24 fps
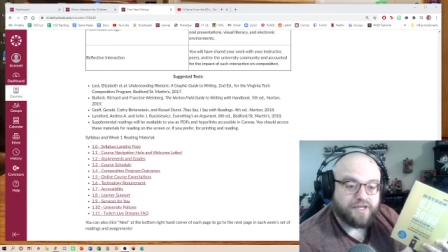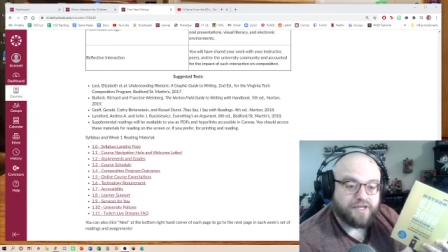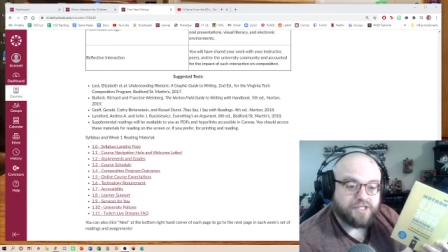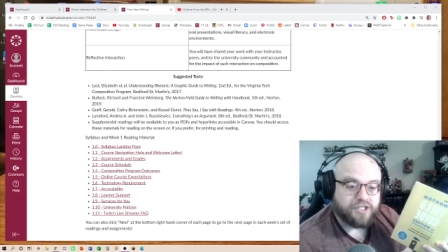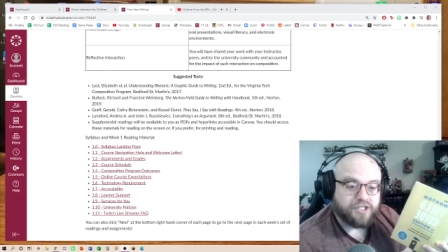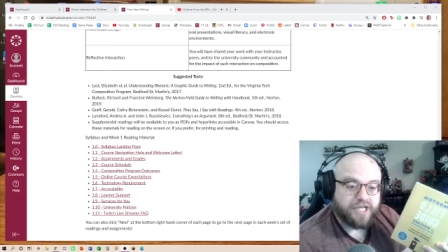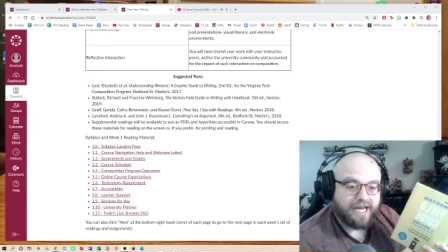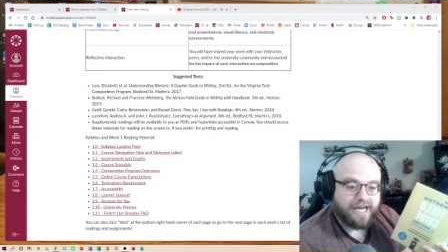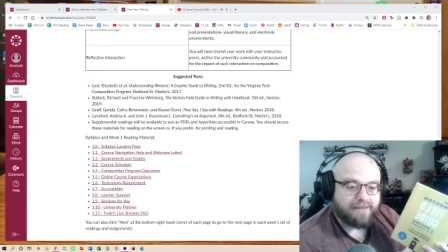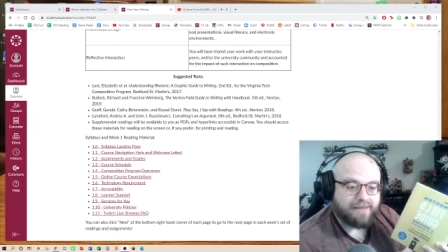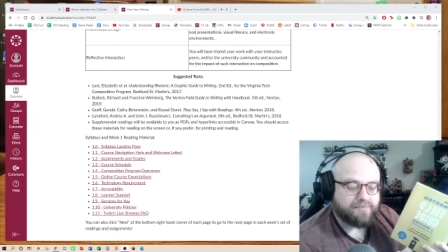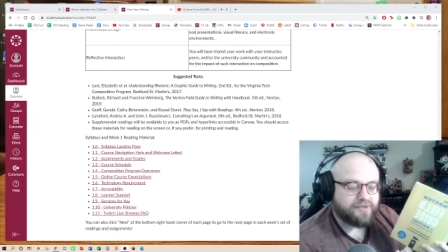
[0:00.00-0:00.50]

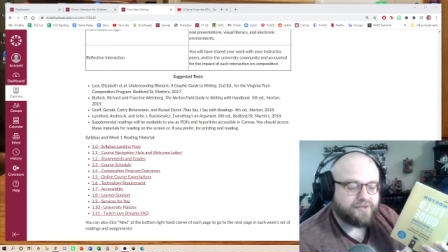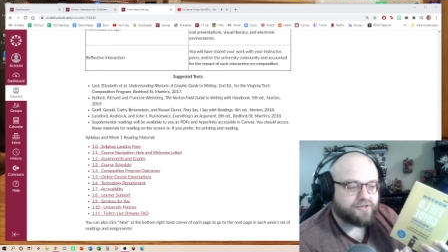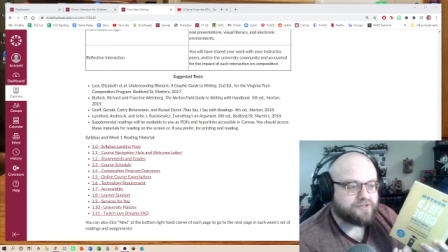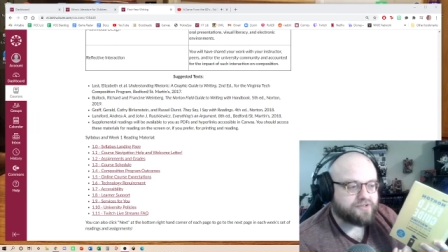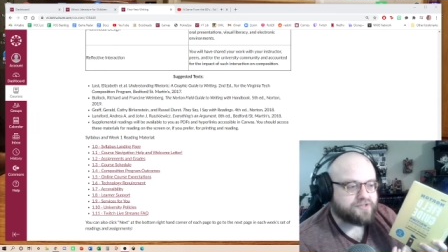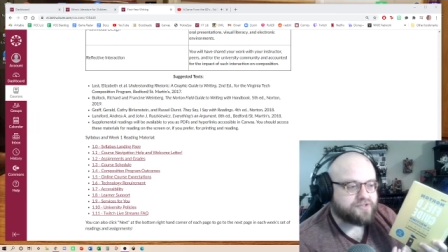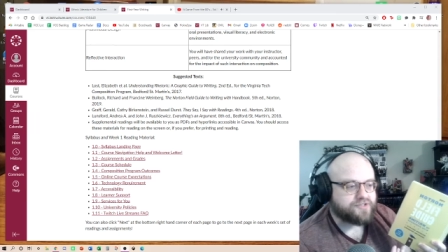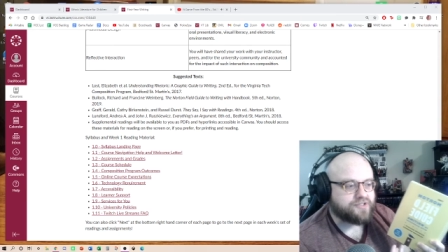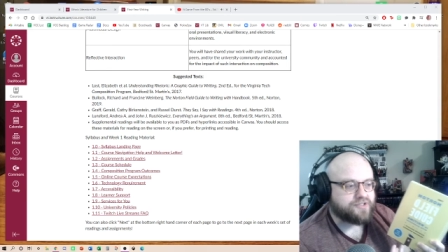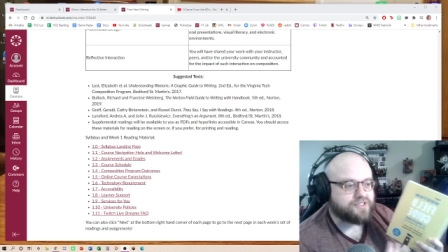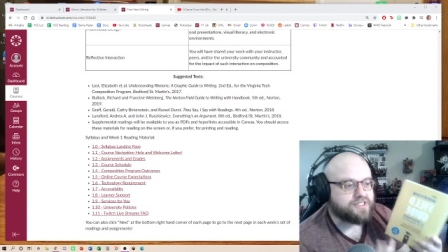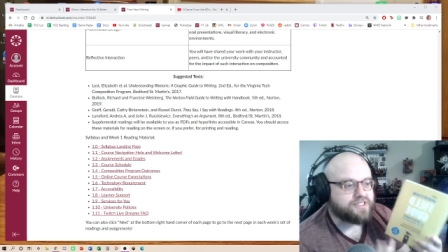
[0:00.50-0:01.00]

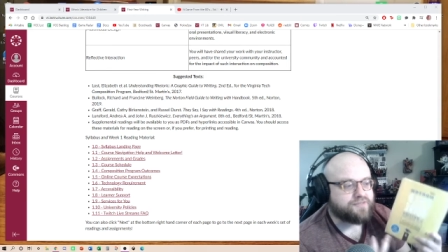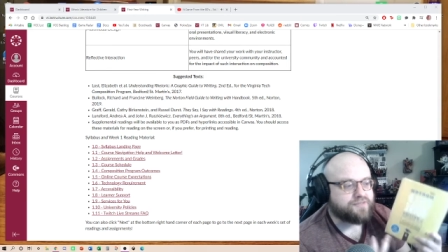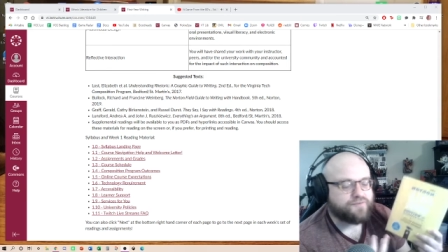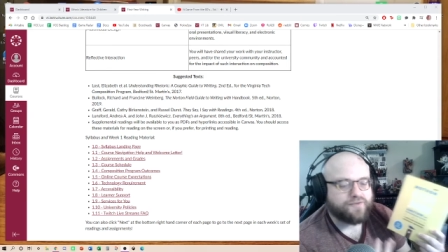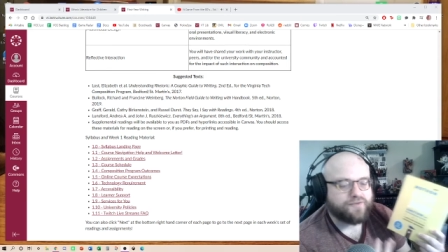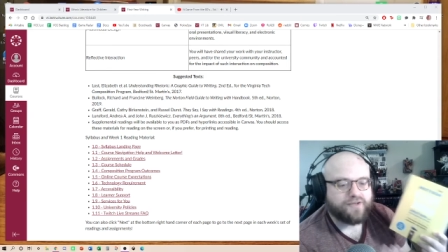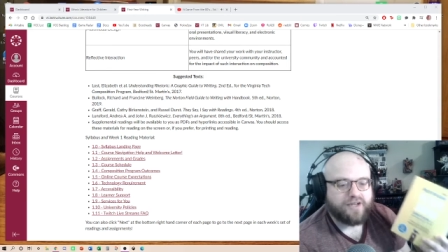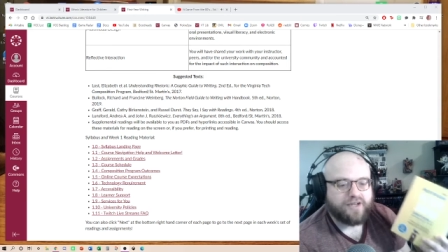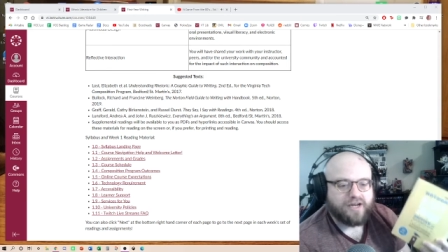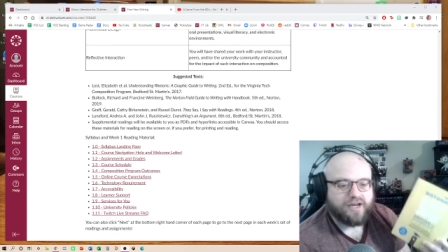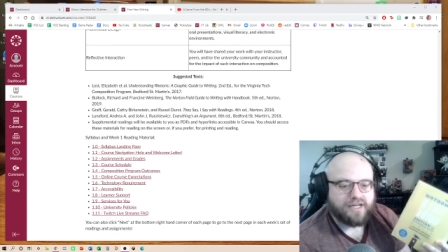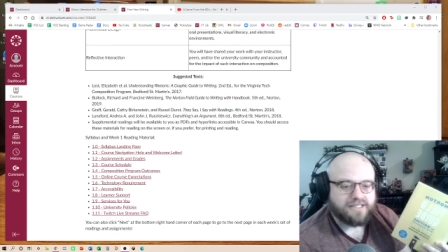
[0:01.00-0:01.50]
chapters on
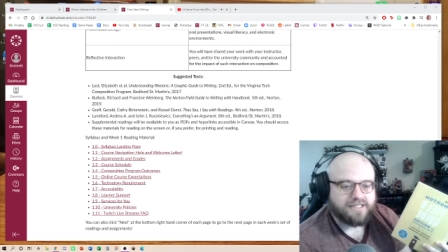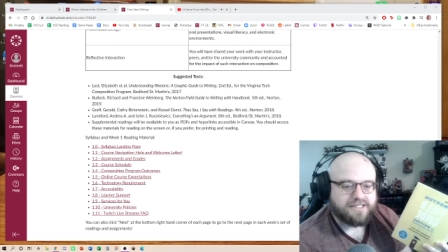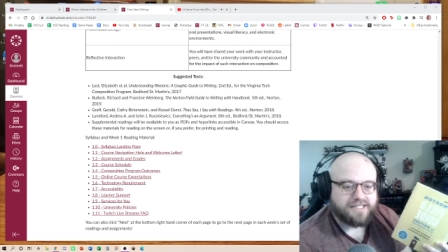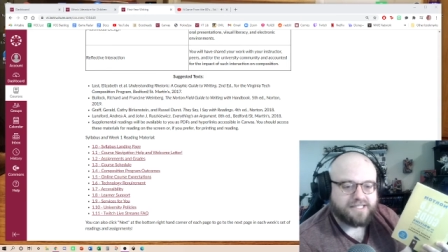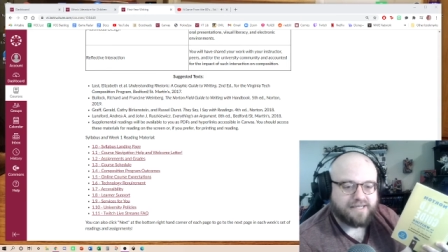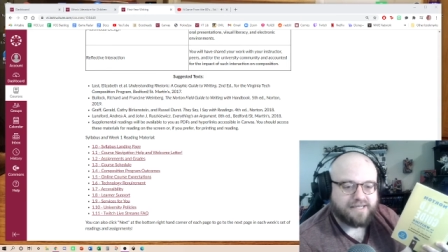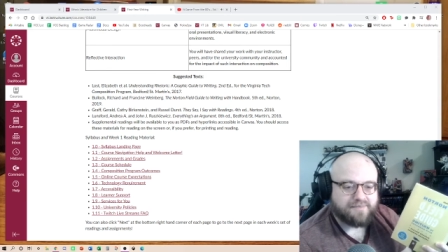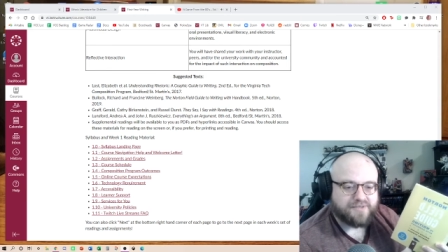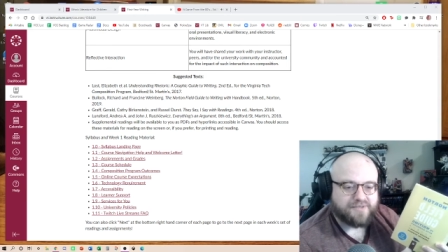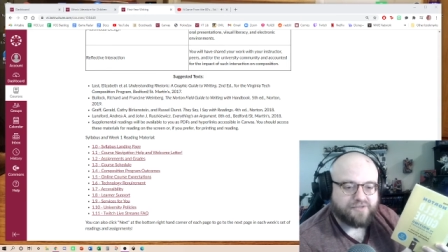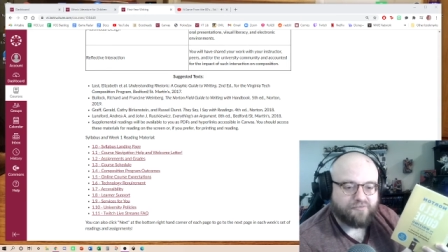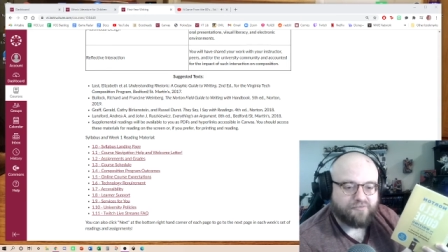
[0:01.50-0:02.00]
different
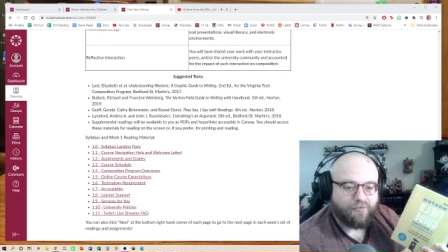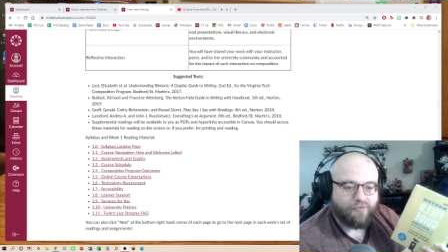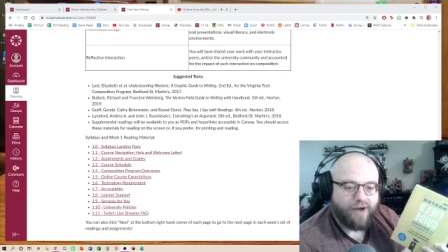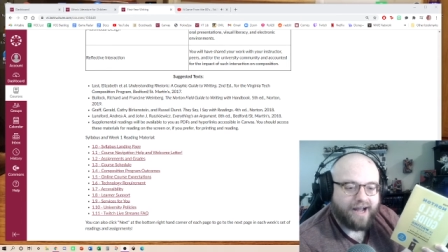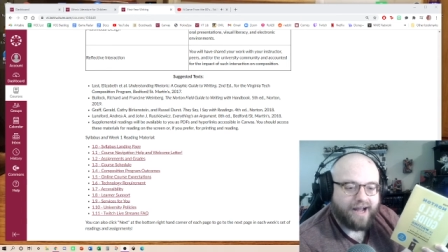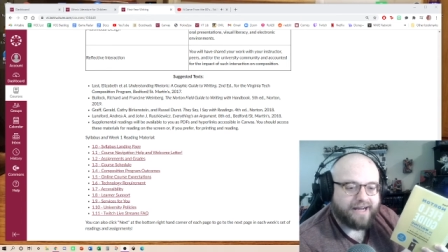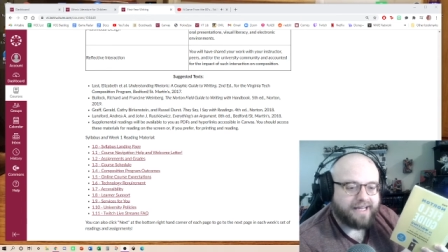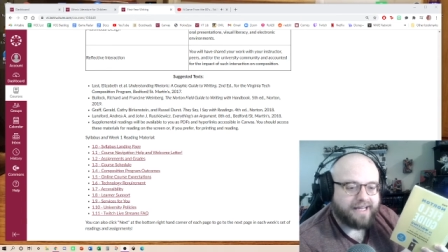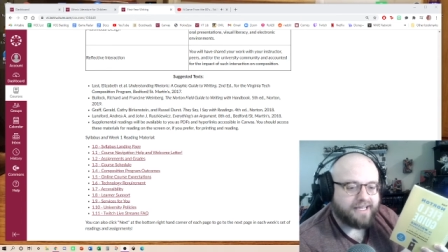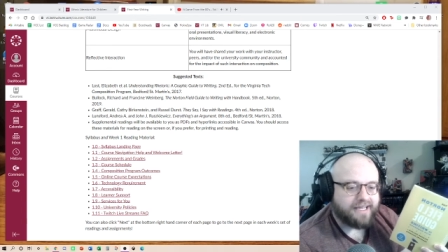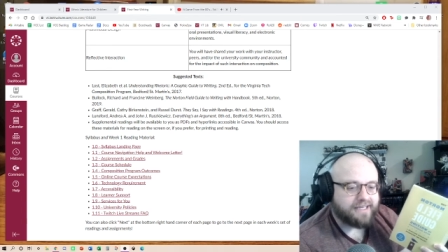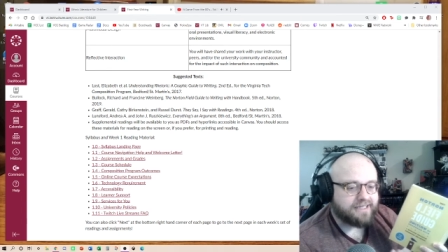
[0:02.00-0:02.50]
concepts of
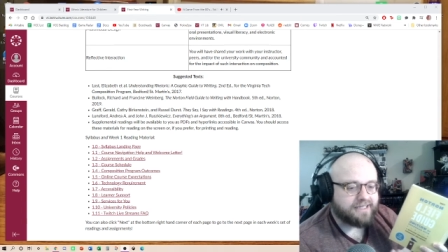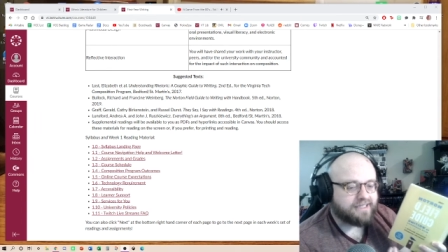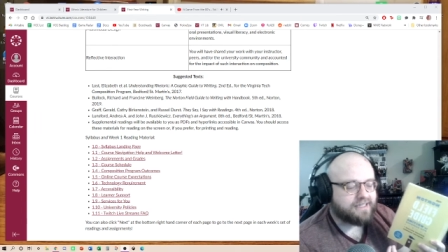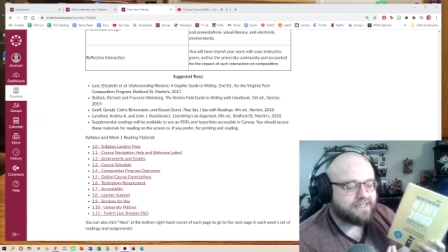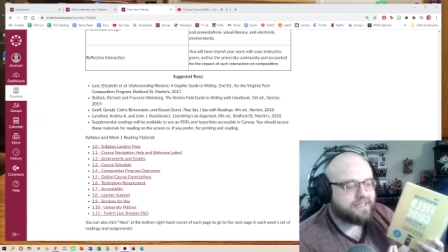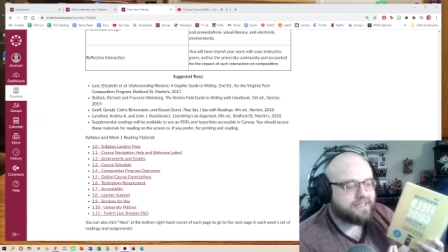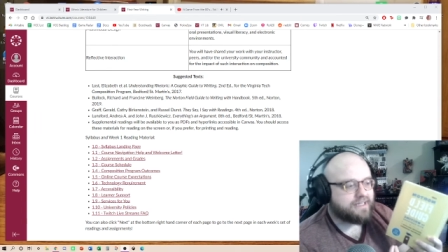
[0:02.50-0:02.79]
writing.